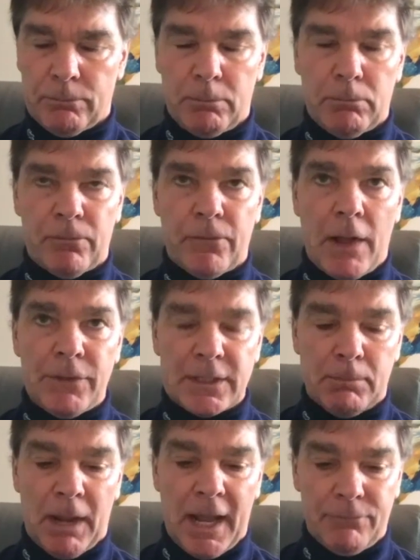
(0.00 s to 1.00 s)
found this
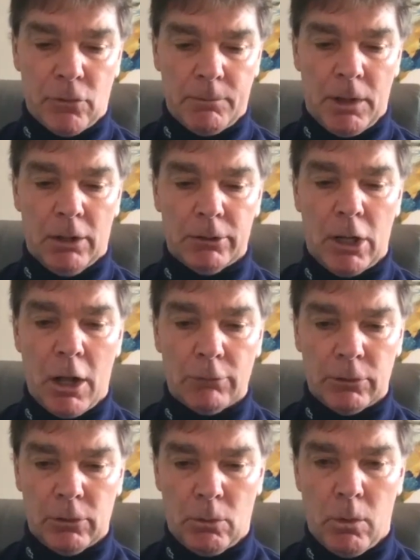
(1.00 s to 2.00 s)
platform called
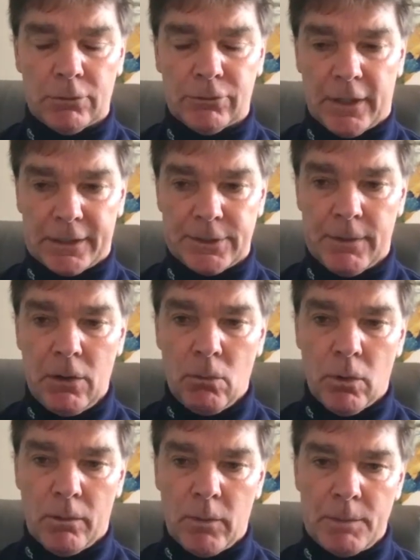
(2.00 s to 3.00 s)
Qualtrics,
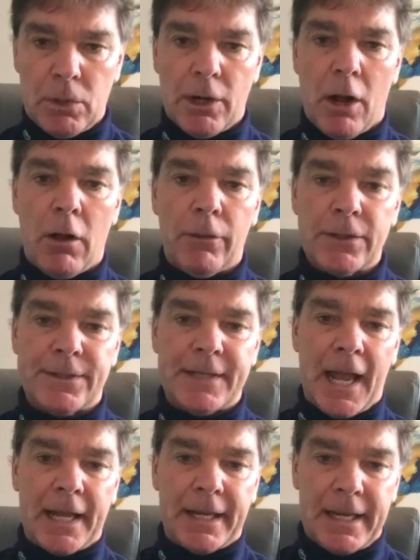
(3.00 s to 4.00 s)
where we put all this
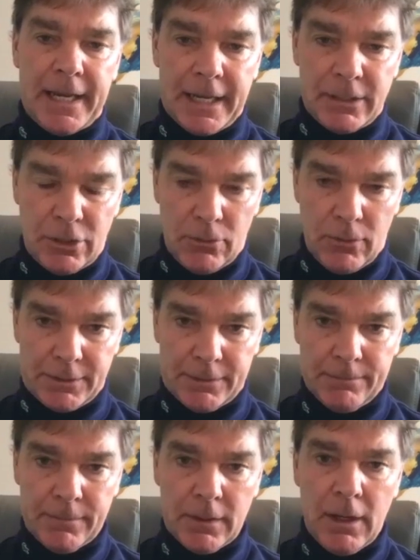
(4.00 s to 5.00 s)
data into it.
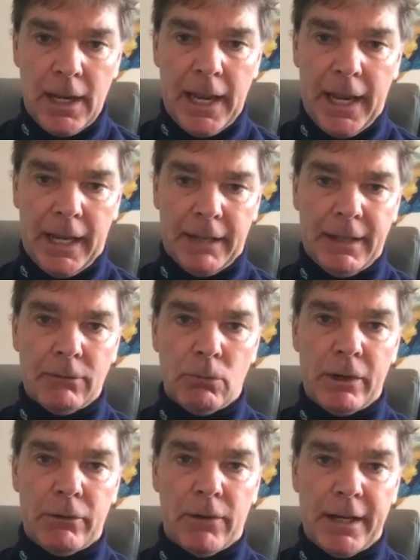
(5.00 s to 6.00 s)
And then
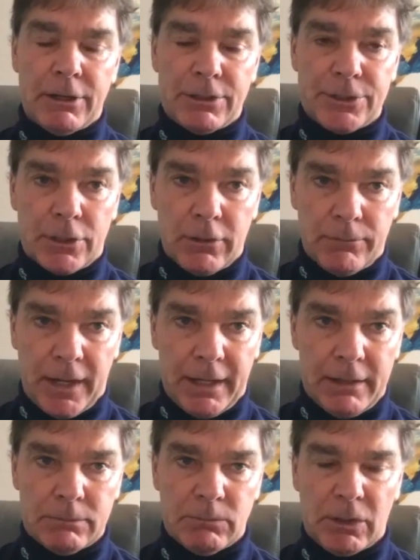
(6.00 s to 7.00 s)
we created a
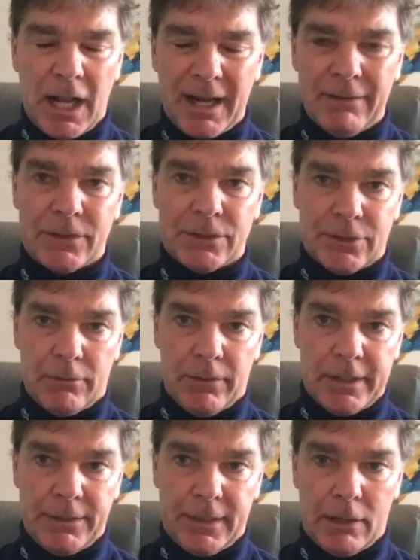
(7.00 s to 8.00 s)
survey, kind of a
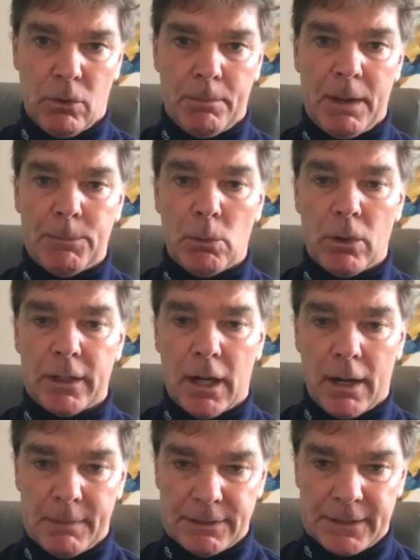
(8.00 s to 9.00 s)
survey thing, where people would
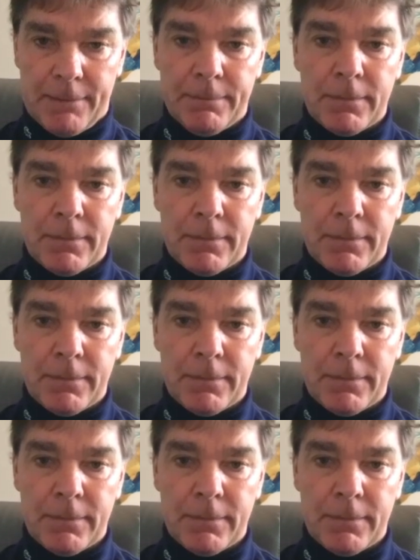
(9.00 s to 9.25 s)
come and say,